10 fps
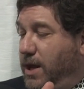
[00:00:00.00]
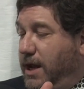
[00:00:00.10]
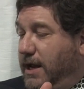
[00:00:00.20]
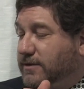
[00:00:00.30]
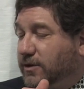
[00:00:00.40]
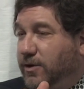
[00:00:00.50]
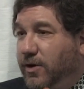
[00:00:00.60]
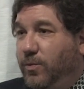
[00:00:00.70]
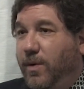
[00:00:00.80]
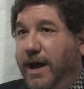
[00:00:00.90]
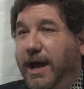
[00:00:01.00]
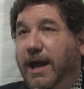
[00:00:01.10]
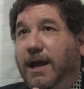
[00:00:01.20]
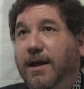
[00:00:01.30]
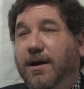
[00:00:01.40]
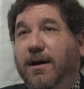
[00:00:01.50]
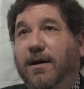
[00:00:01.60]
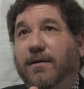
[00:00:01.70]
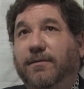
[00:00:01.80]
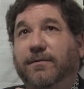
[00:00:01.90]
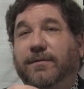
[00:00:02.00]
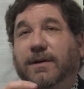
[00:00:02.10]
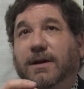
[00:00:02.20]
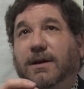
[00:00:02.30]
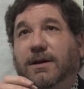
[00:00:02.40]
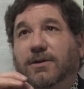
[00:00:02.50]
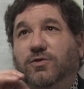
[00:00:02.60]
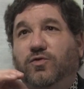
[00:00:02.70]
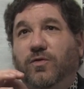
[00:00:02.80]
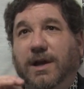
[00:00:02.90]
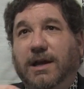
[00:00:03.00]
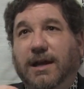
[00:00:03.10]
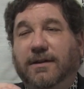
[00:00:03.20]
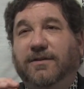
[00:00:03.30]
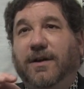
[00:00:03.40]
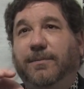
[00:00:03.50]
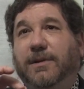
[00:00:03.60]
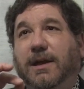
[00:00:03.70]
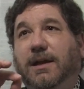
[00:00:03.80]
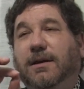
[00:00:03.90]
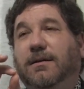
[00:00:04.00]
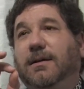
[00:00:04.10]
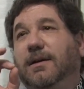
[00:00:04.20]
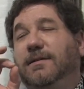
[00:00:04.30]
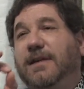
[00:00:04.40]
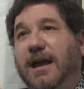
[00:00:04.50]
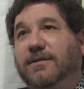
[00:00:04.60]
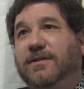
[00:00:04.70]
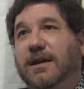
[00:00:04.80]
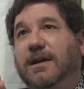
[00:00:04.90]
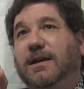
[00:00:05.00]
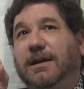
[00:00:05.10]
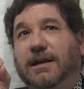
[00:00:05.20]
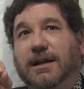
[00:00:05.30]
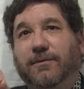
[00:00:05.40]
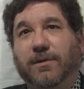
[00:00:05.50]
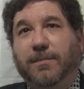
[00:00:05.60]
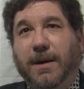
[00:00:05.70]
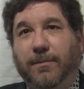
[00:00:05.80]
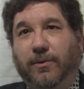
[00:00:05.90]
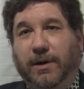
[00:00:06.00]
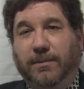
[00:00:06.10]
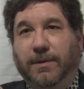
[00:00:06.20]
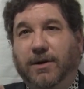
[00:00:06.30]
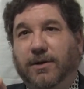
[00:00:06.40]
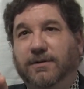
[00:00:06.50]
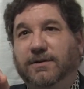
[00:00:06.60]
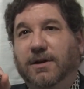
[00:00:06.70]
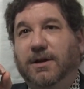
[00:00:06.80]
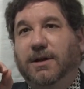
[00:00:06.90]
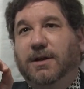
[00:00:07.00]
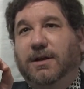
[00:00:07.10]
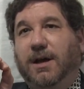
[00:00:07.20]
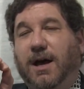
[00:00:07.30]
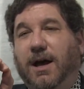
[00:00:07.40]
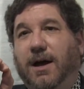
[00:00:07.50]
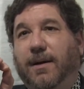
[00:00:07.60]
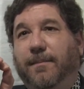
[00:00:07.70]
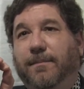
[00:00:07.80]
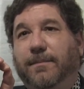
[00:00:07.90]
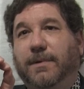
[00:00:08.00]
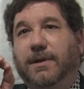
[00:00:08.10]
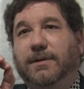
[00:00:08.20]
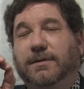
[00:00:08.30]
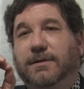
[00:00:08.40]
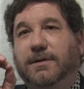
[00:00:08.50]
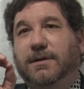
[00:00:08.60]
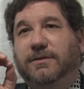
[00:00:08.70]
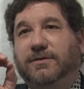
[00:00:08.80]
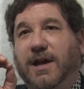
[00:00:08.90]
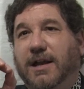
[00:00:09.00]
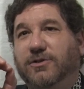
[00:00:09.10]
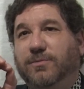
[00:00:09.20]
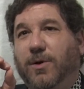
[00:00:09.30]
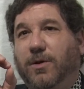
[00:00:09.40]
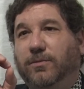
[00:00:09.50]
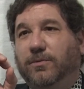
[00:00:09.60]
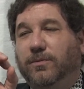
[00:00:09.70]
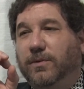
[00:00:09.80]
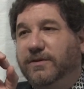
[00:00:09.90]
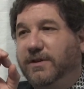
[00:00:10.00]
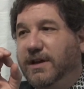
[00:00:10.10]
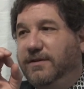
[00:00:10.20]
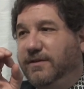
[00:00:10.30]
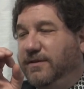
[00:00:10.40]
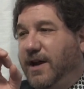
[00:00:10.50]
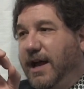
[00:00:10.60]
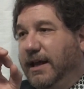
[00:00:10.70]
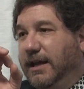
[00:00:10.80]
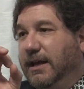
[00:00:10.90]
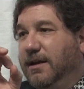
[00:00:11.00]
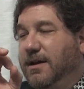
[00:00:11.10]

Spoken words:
a good way of drinking something, tasting it, and then remembering, because the Scottish Malt Whisky Society,